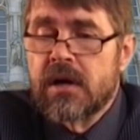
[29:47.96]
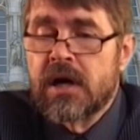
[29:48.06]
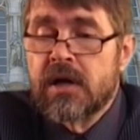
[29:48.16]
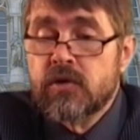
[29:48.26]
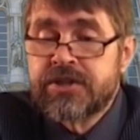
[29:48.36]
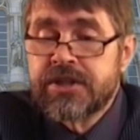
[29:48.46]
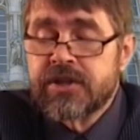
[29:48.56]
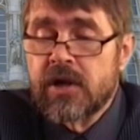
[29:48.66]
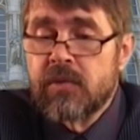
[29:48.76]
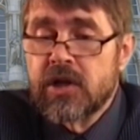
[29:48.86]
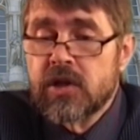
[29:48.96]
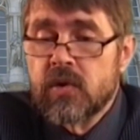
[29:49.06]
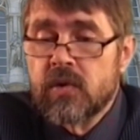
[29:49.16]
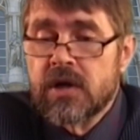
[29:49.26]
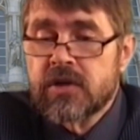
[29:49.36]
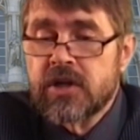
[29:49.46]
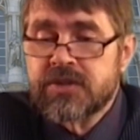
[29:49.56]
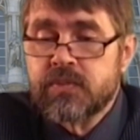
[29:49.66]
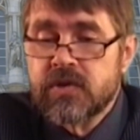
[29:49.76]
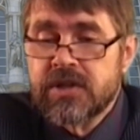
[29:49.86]
UNCITRAL model law on
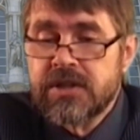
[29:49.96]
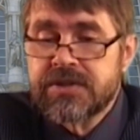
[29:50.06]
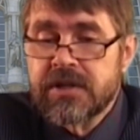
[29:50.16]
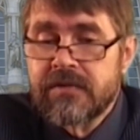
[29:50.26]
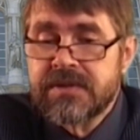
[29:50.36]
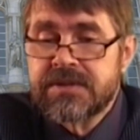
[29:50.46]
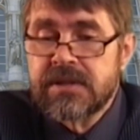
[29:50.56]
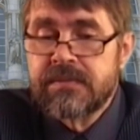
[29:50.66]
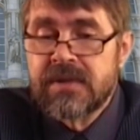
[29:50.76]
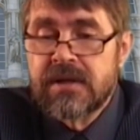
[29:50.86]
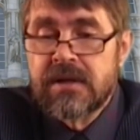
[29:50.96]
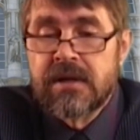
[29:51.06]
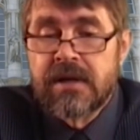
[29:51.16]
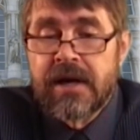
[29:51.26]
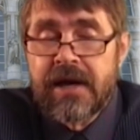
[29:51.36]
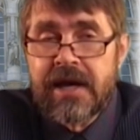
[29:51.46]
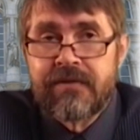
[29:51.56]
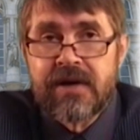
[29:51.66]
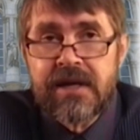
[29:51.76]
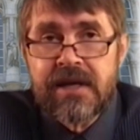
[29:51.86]
cross-border insolvency.
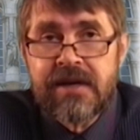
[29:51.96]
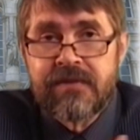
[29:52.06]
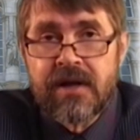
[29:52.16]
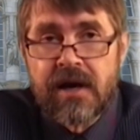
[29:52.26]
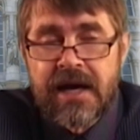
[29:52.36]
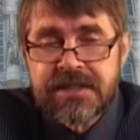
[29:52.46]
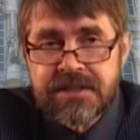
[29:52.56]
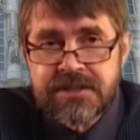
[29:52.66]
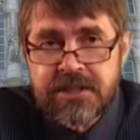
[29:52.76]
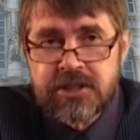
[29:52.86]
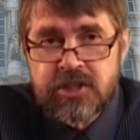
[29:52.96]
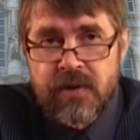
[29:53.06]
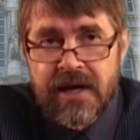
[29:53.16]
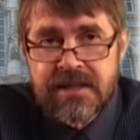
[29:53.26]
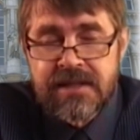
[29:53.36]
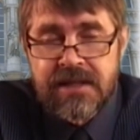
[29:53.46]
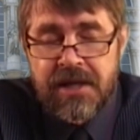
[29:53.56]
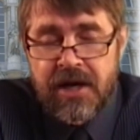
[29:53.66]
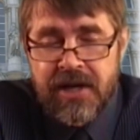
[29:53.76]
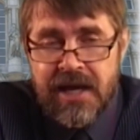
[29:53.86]
However, if there are assets situated
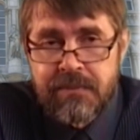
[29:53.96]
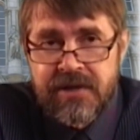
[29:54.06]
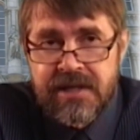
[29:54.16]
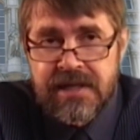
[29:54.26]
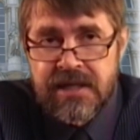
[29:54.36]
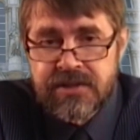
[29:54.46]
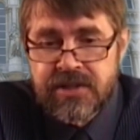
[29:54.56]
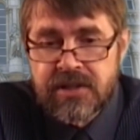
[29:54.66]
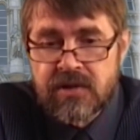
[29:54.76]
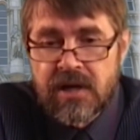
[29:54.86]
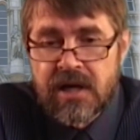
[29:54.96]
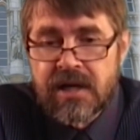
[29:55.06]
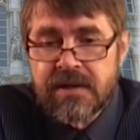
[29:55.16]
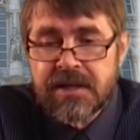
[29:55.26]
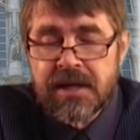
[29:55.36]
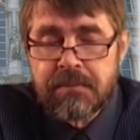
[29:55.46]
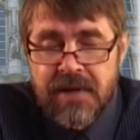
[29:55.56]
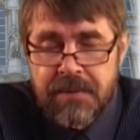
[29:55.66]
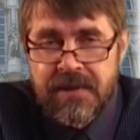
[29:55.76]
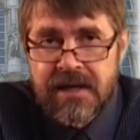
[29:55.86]
in our neighboring country,
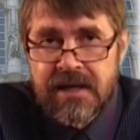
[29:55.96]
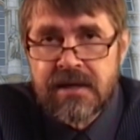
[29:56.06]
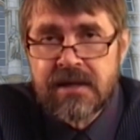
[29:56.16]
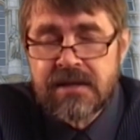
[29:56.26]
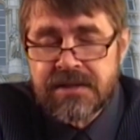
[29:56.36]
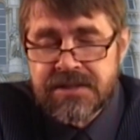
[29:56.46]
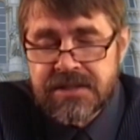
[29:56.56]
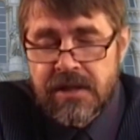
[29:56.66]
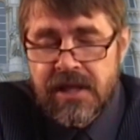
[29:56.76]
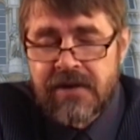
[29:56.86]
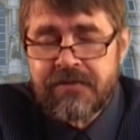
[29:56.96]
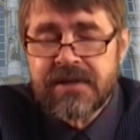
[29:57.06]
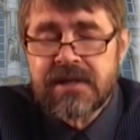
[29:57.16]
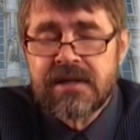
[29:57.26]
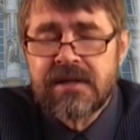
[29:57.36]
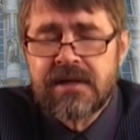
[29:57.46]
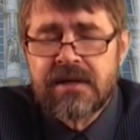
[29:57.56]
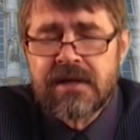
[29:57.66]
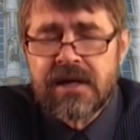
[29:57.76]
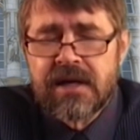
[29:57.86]
Namibia, the South African
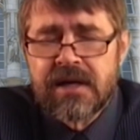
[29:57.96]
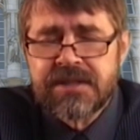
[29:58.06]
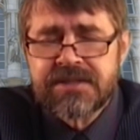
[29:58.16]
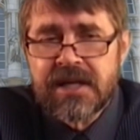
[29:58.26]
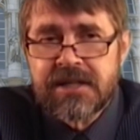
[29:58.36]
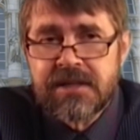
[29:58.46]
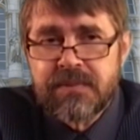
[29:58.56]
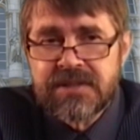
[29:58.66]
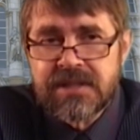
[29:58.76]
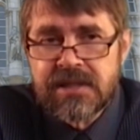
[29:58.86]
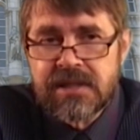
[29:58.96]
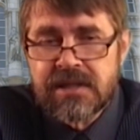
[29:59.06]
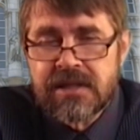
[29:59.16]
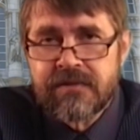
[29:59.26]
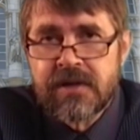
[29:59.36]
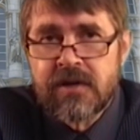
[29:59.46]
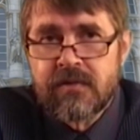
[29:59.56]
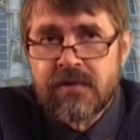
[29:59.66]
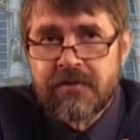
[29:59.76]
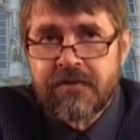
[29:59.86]
estate representative
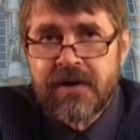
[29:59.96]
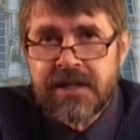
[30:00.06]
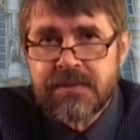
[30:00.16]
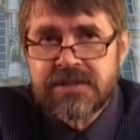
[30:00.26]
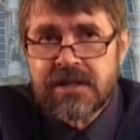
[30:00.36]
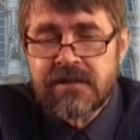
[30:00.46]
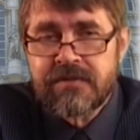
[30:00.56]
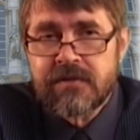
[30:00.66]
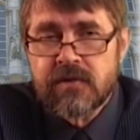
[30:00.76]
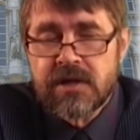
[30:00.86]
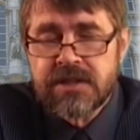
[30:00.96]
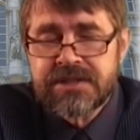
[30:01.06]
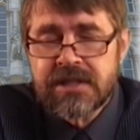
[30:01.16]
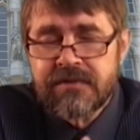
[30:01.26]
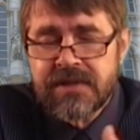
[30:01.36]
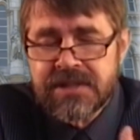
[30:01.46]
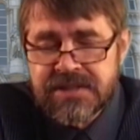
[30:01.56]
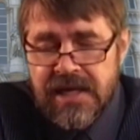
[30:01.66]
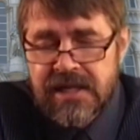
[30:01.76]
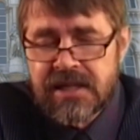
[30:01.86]
will find himself or herself in
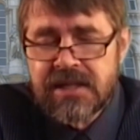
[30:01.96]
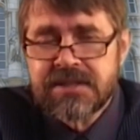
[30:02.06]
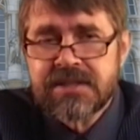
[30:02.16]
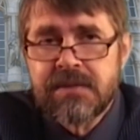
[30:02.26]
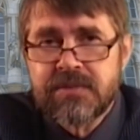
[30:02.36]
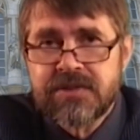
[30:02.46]
exactly the same